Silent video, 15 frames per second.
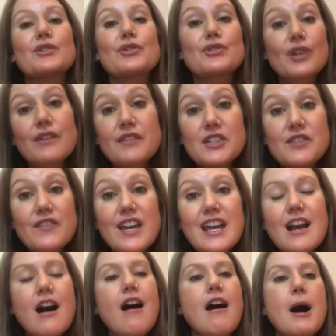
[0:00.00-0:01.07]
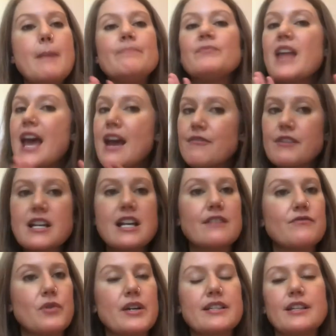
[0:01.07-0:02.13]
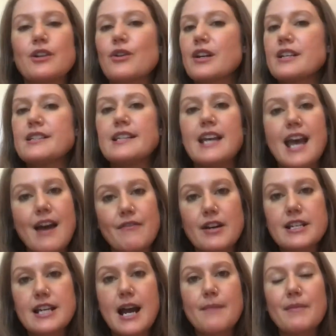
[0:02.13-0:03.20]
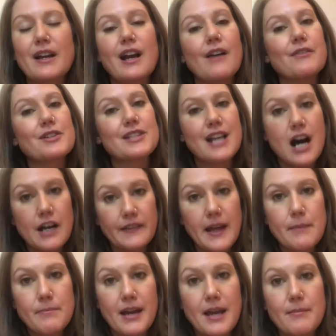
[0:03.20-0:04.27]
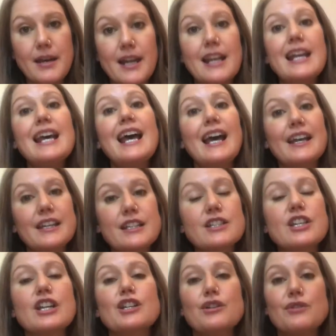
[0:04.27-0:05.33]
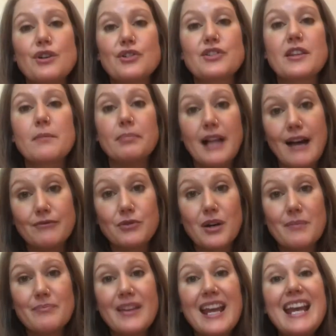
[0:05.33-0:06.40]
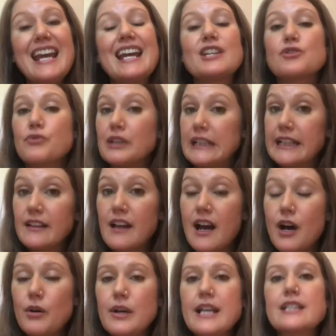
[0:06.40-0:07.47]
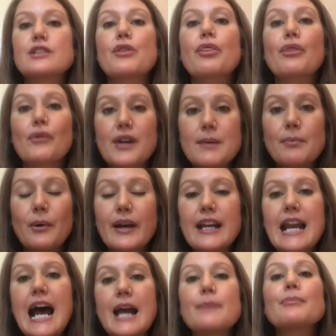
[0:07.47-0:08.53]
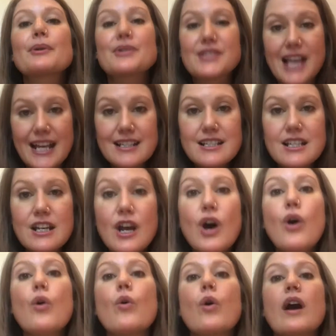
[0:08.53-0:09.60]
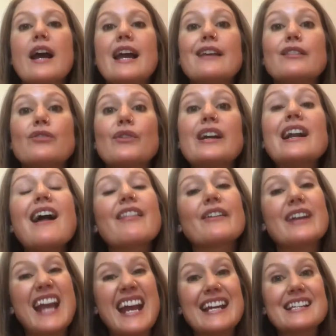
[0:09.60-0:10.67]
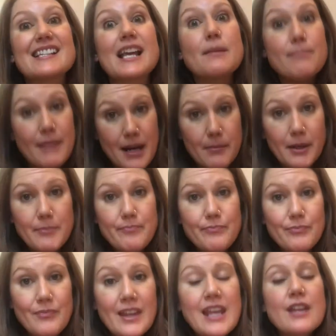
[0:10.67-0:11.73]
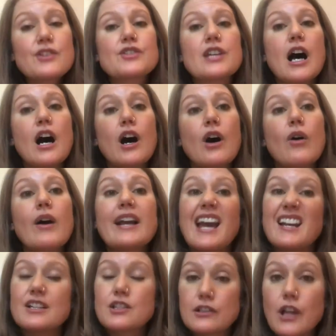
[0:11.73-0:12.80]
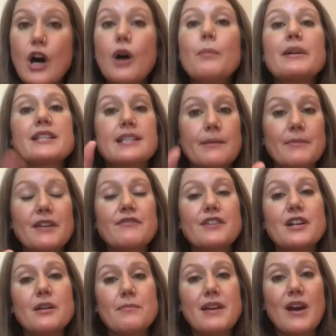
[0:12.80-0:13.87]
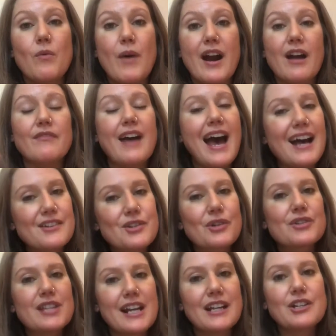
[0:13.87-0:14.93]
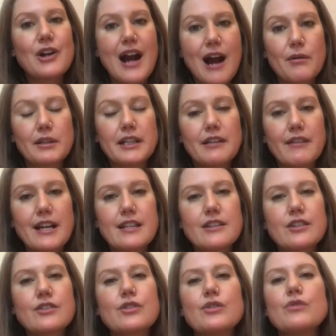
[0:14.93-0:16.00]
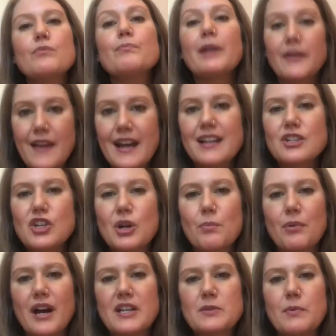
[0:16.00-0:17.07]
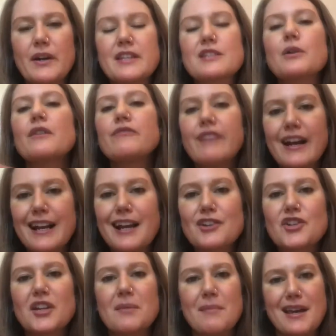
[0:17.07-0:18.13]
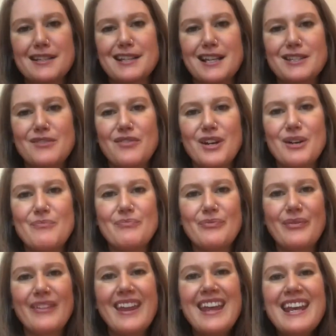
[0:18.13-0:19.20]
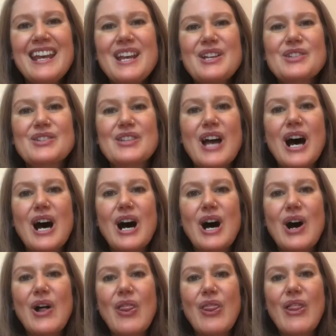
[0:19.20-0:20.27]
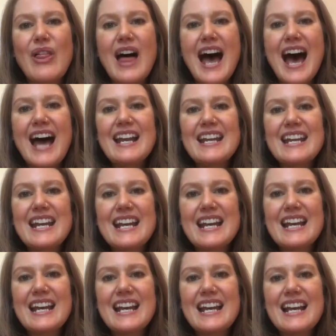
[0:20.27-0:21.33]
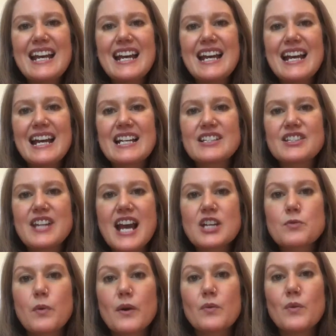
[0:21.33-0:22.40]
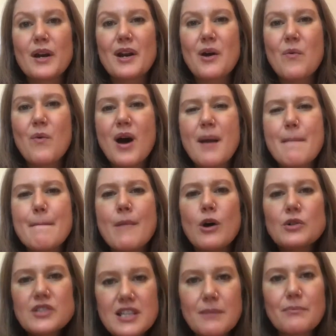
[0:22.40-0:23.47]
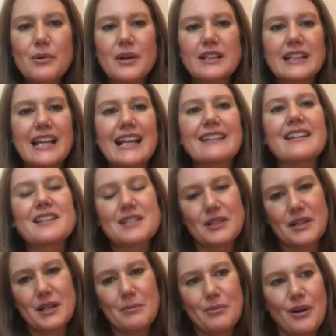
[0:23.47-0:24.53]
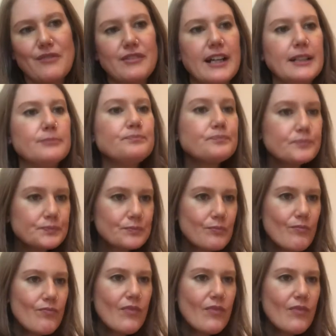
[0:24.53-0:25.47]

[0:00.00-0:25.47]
But there is a service fee on every invoice that you're going to see every time that covers the online payment and continued use of the platform. It's really low. It's 3.9% or a $3.80 minimum. So again, it's low, but it's something for you to be aware of as you're setting your hourly rates to build that into your price point so it financially makes sense for you. So that is Dashboard 101. Most importantly, let's look at a profile.